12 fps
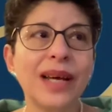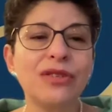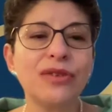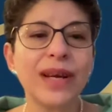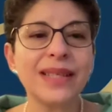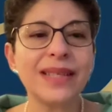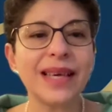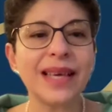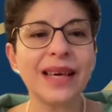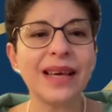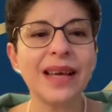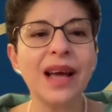
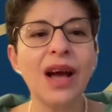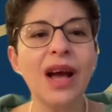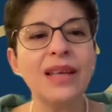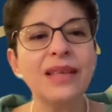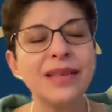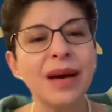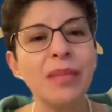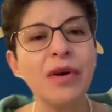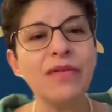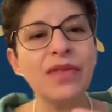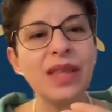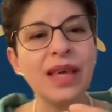addressing some
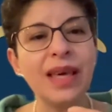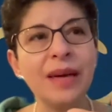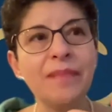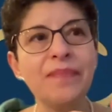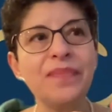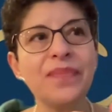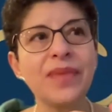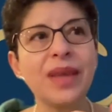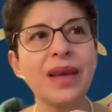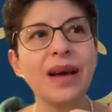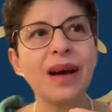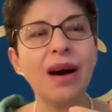of the
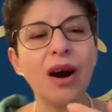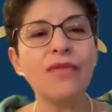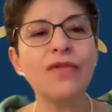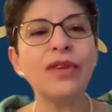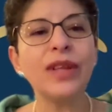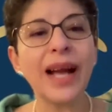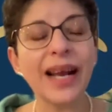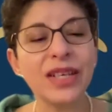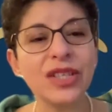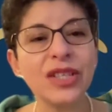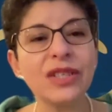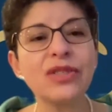harmful
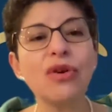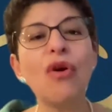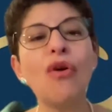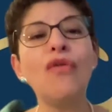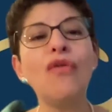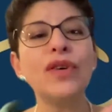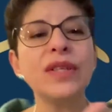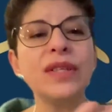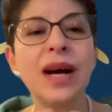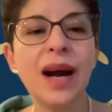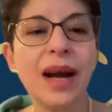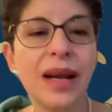actions over
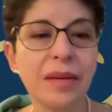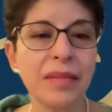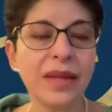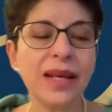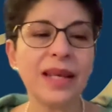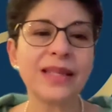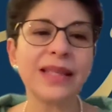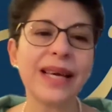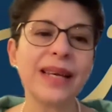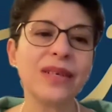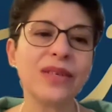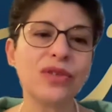time that has
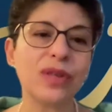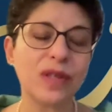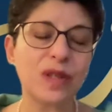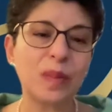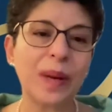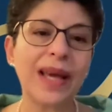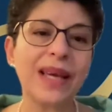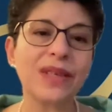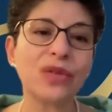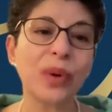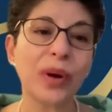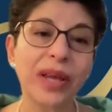led us to the
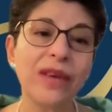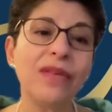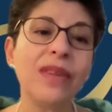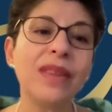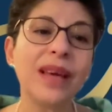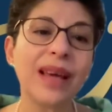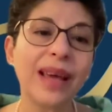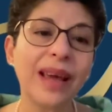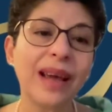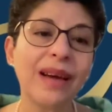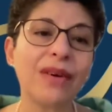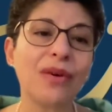space where even the
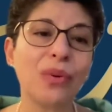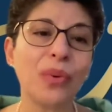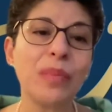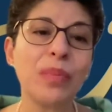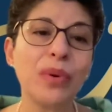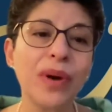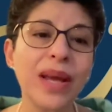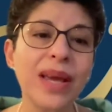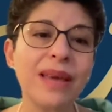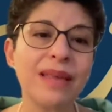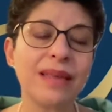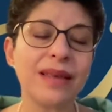air we
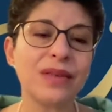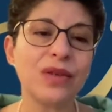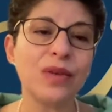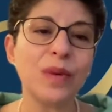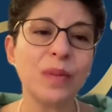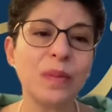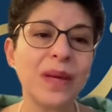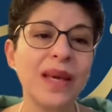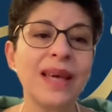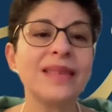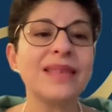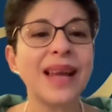breathe as human
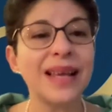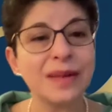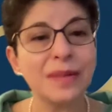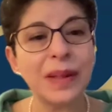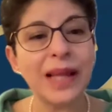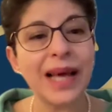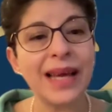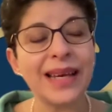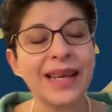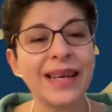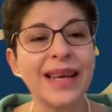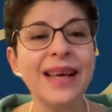beings and as a
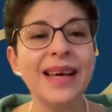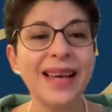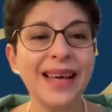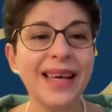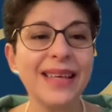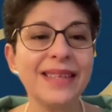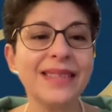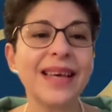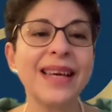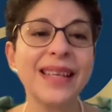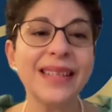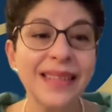planet is
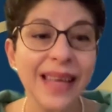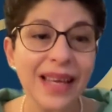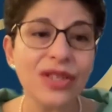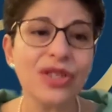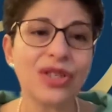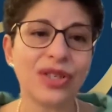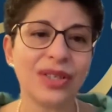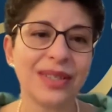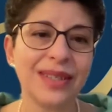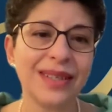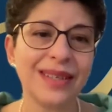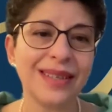an endangered